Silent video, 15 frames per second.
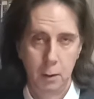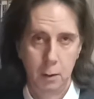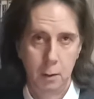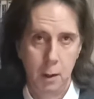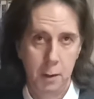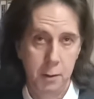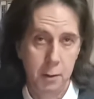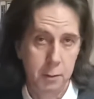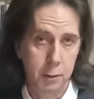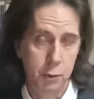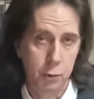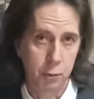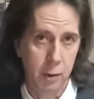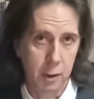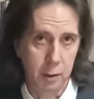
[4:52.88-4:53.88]
Another
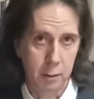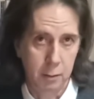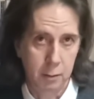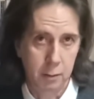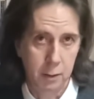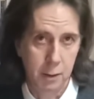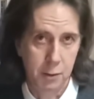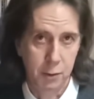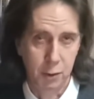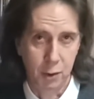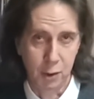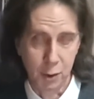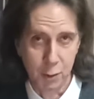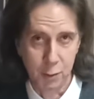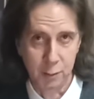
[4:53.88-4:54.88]
trick is to
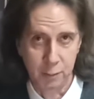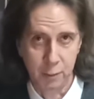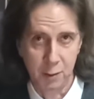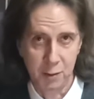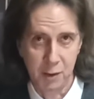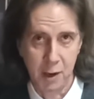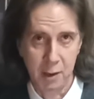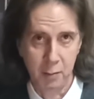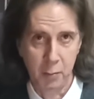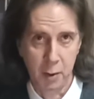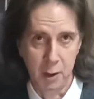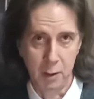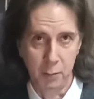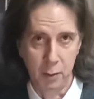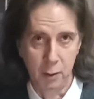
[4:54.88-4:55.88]
glue the front end
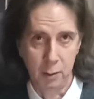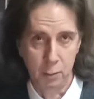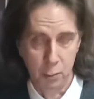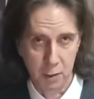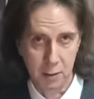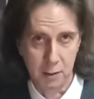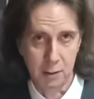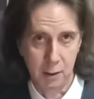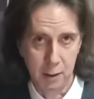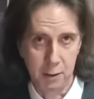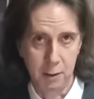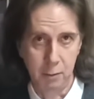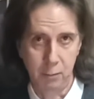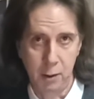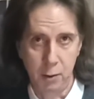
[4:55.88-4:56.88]
paper with its
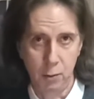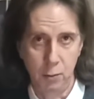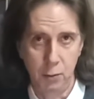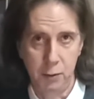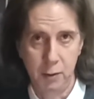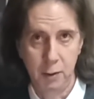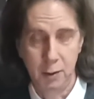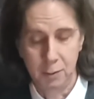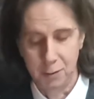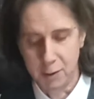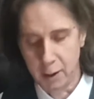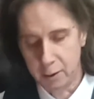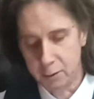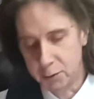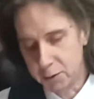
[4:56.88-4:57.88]
lending record
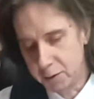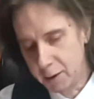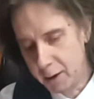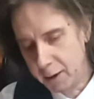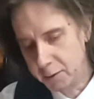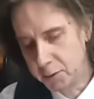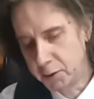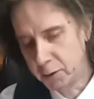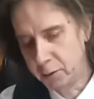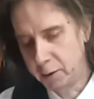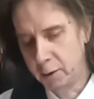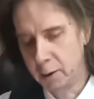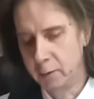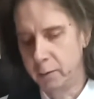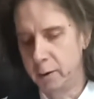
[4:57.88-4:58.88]
down to the inside
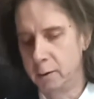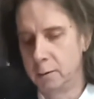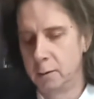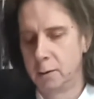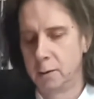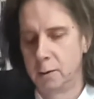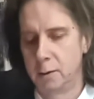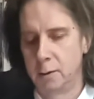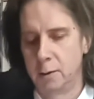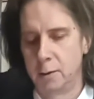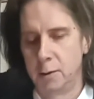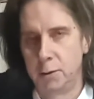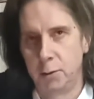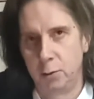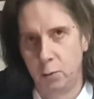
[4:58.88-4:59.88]
cover,
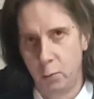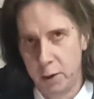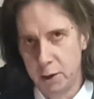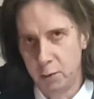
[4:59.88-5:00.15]
so that when you